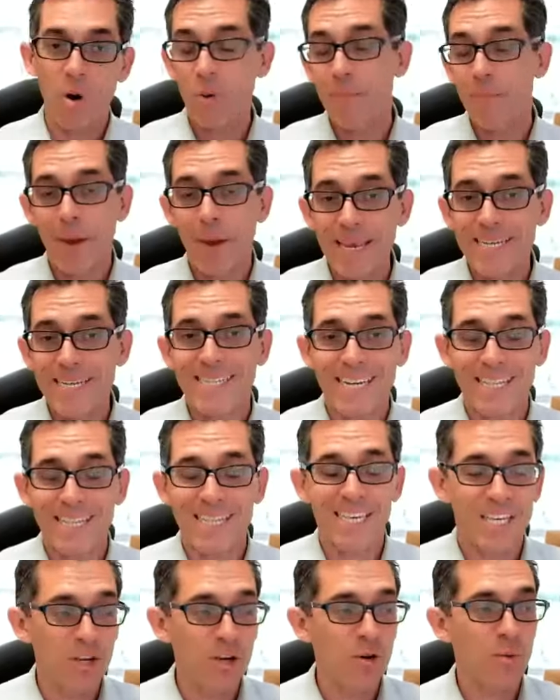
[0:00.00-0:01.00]
we basically
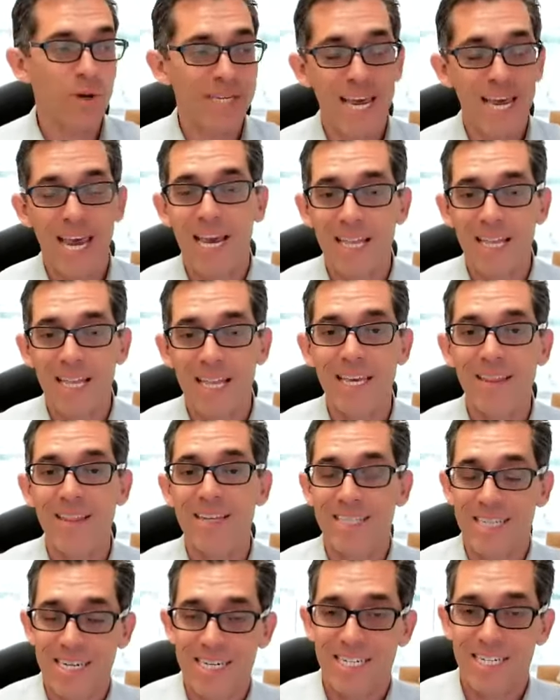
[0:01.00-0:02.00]
do, we take a lead
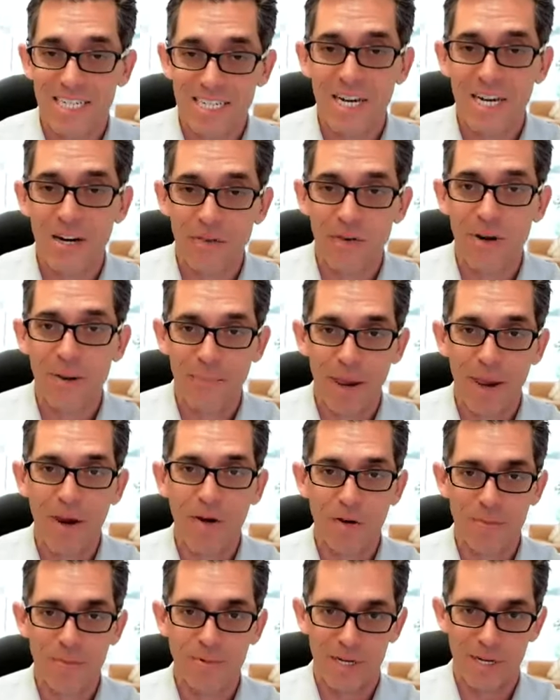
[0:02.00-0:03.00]
that's considering
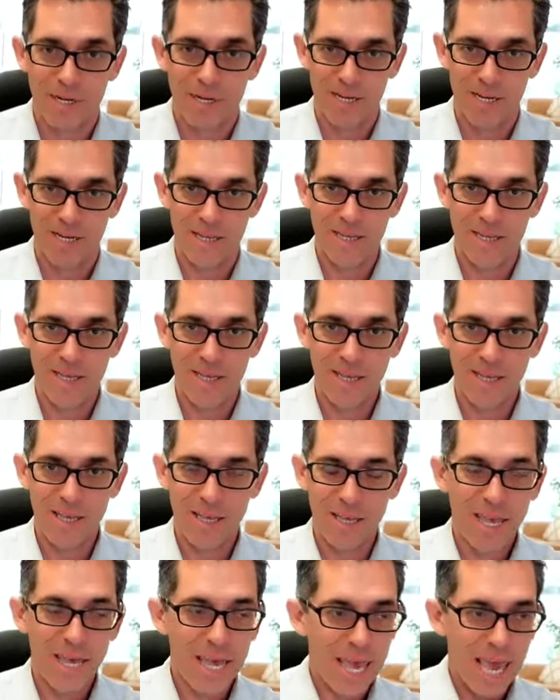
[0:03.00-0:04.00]
bankruptcy
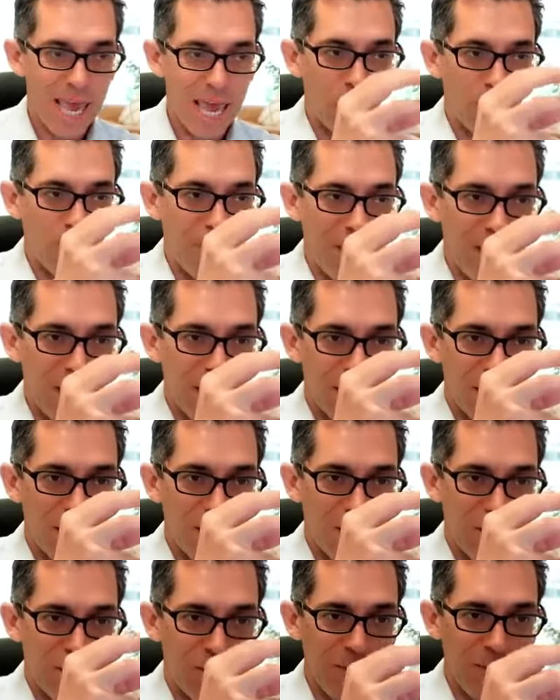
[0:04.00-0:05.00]
and we
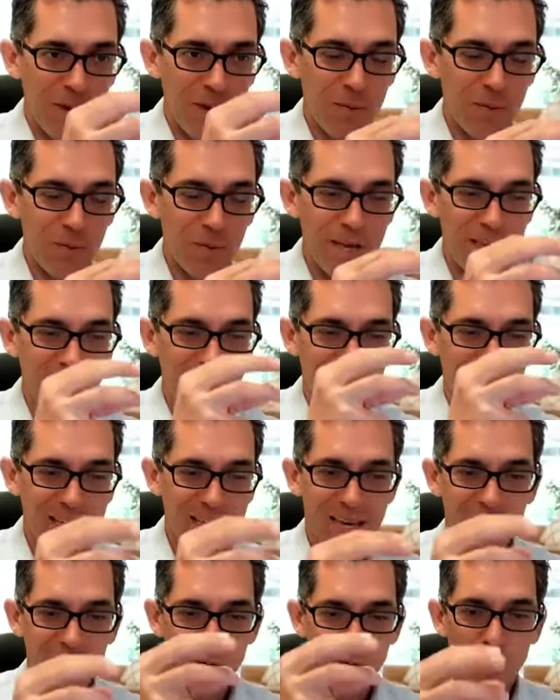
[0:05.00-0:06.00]

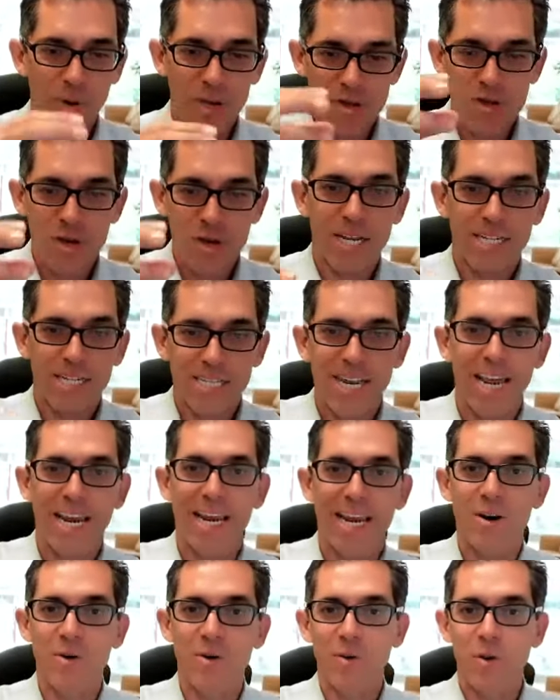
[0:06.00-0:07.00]
gestate
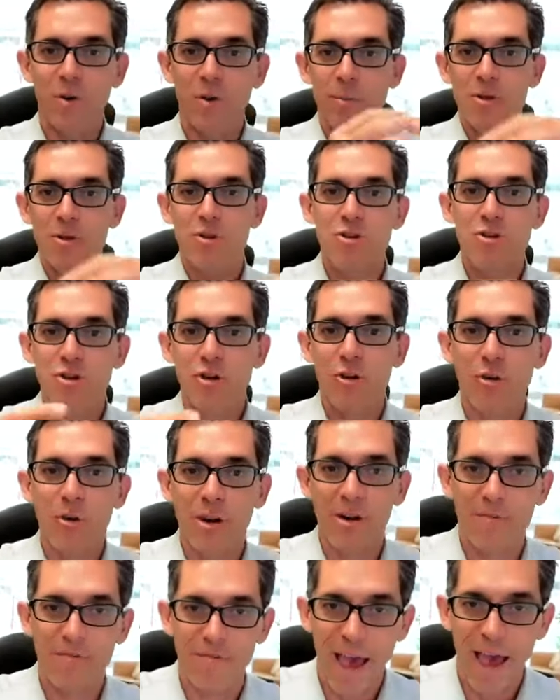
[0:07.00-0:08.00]
it or mature
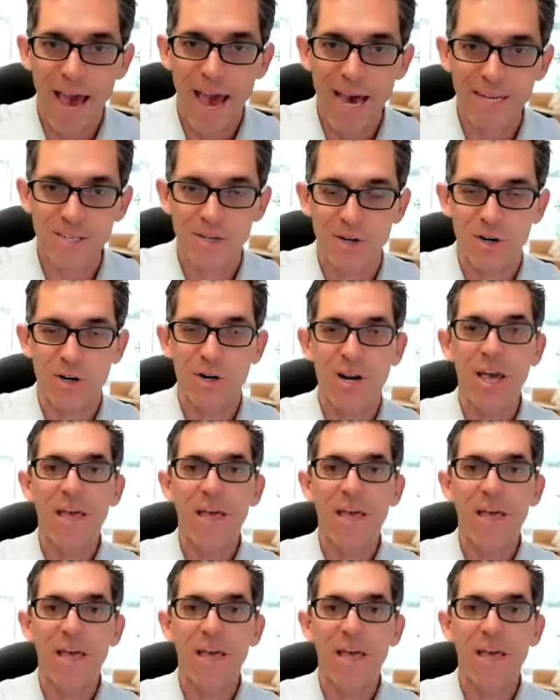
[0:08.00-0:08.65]
it faster